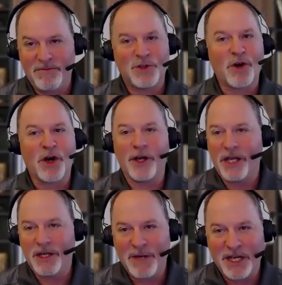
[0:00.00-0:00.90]
strong
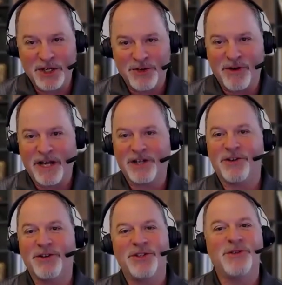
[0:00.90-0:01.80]
independent
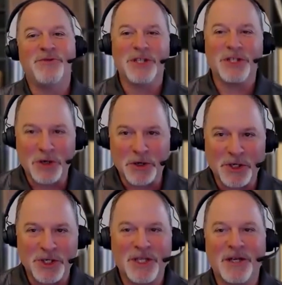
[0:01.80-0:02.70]
directors? Do you
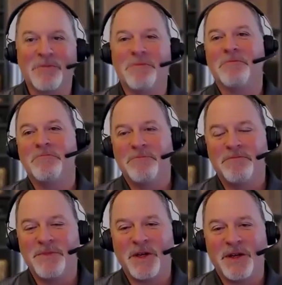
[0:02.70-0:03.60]
discourage them?
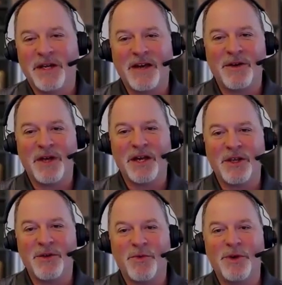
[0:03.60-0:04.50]

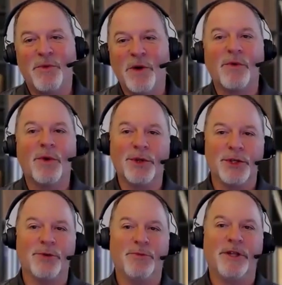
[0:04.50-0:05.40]
What role
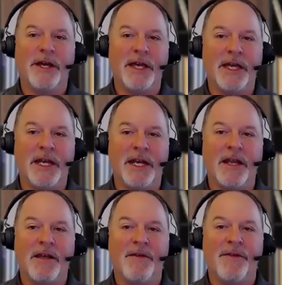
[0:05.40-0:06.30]
do you play in
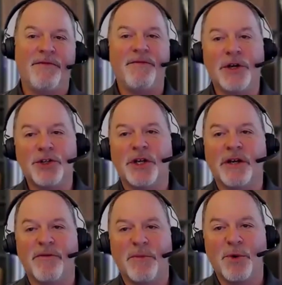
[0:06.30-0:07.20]

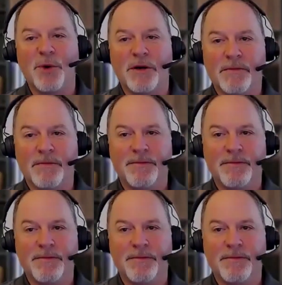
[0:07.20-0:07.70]
functioning of a board?